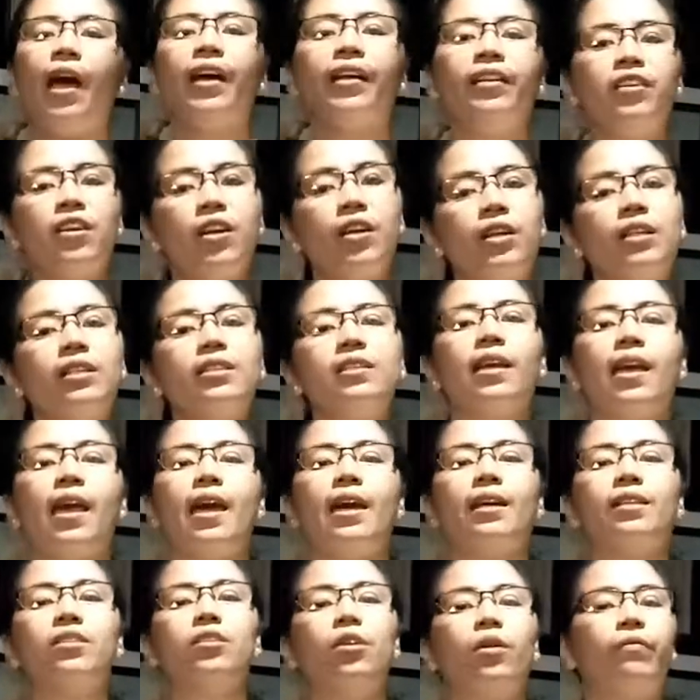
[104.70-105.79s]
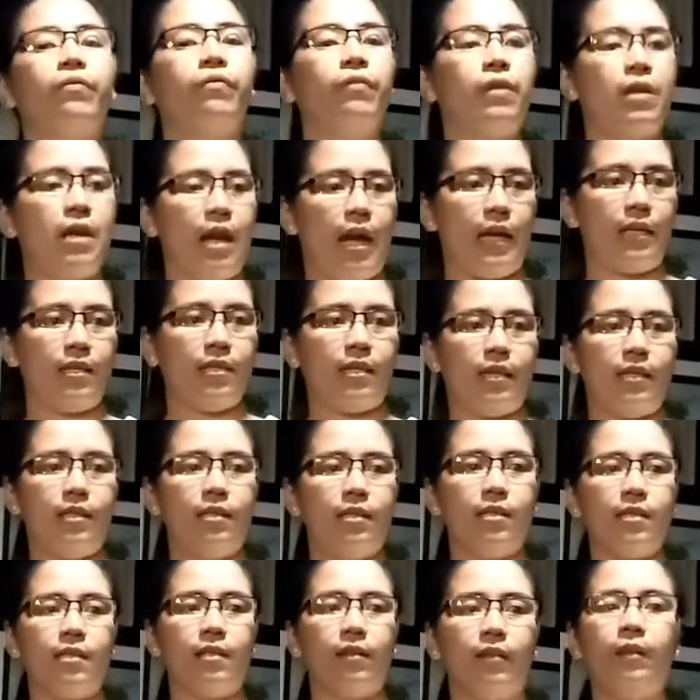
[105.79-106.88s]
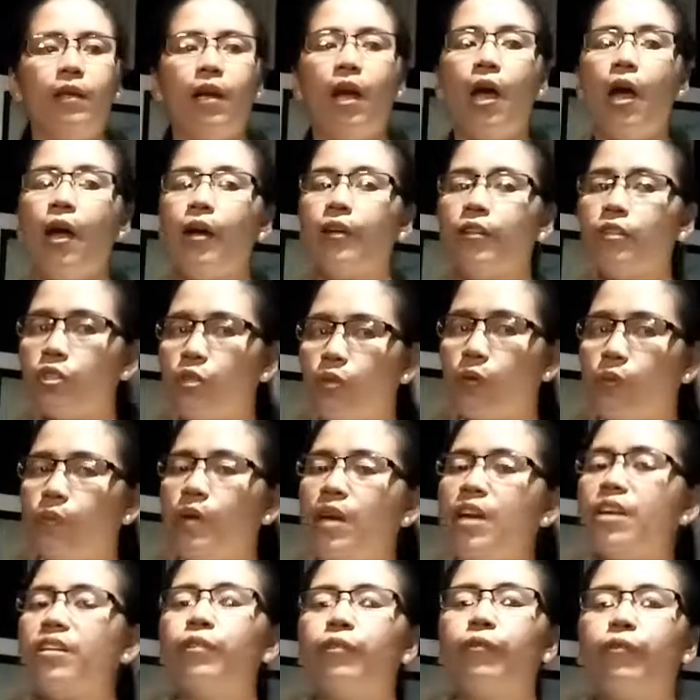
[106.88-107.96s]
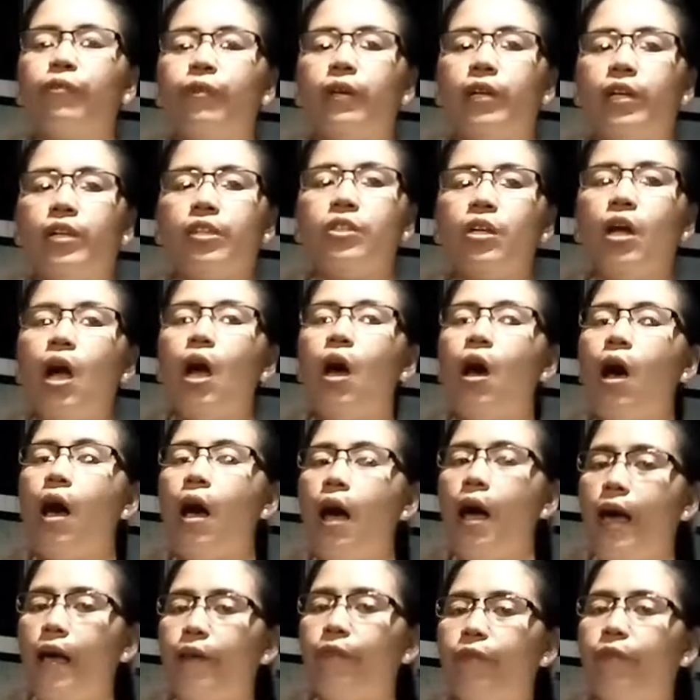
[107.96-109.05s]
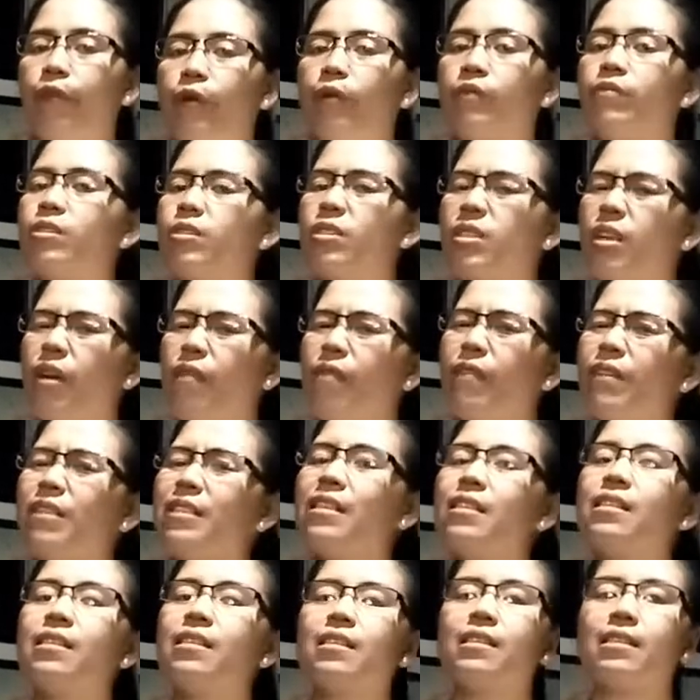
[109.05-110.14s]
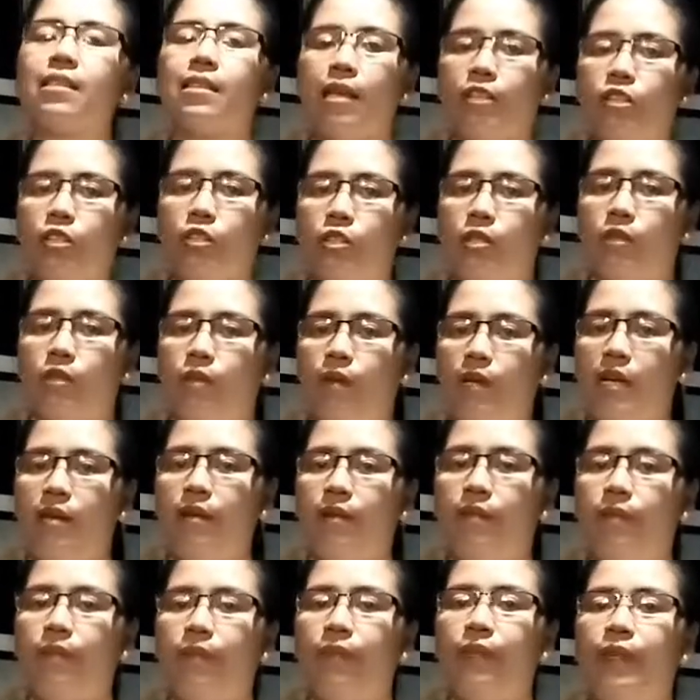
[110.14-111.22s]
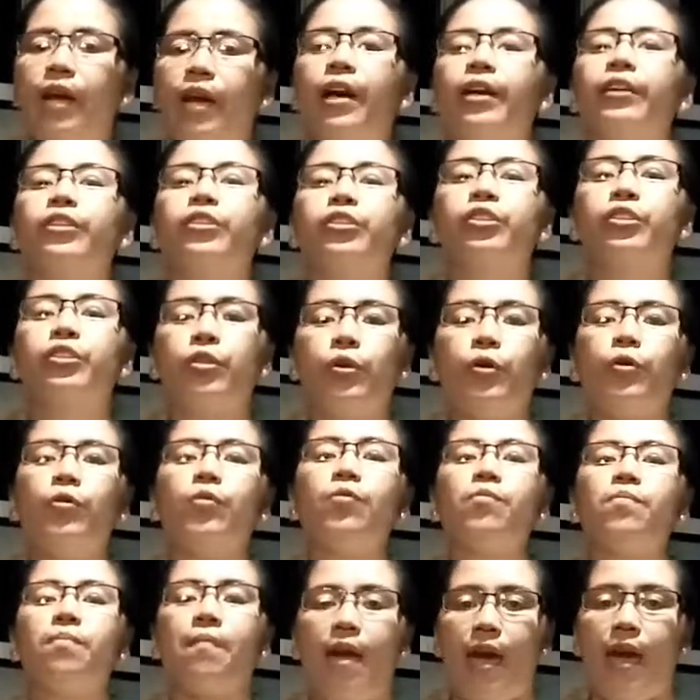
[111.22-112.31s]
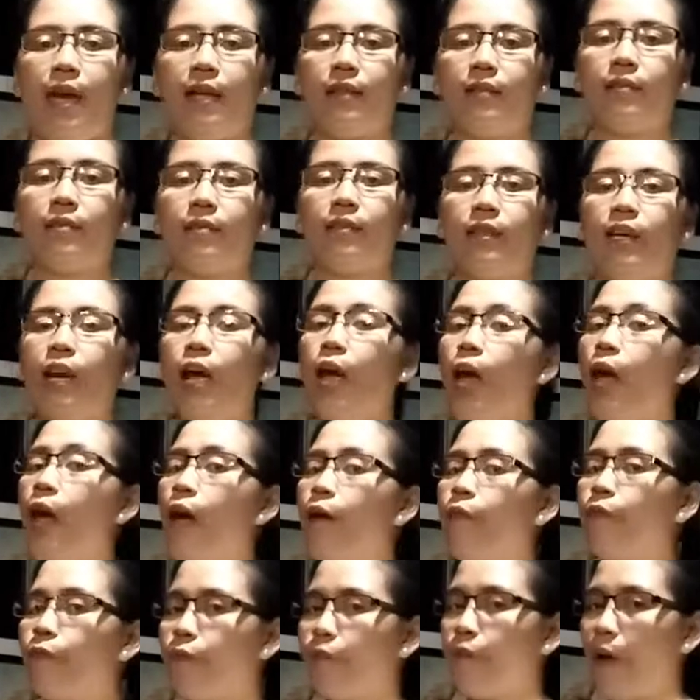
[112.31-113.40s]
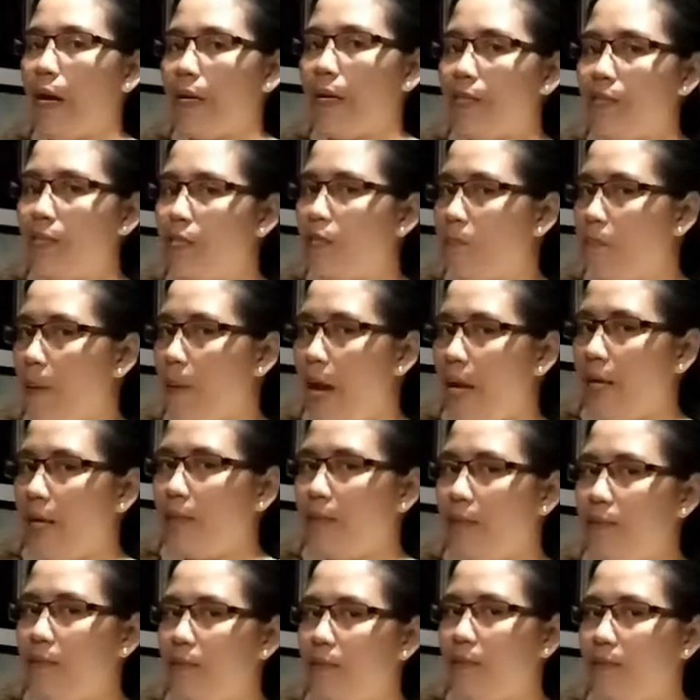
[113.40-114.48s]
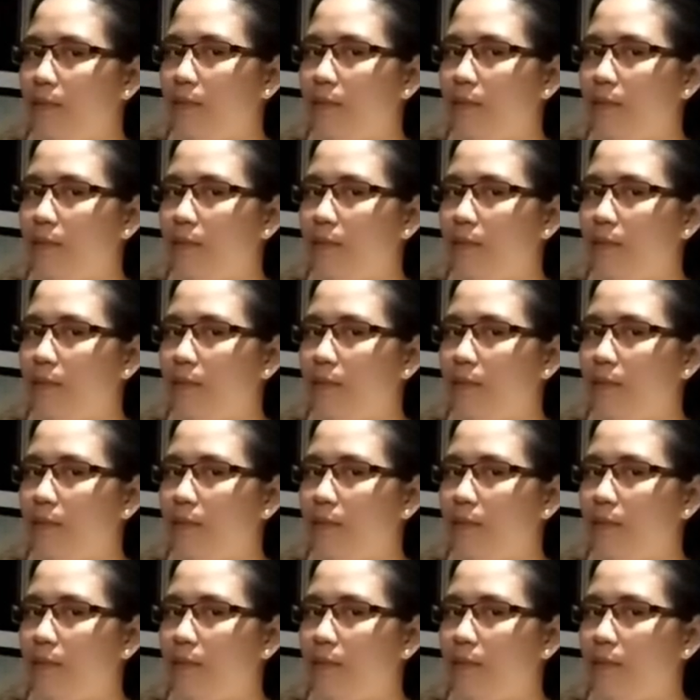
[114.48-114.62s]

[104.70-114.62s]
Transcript: Near the end of Renaissance, during the first half of 17th century, two men, Francis Bacon,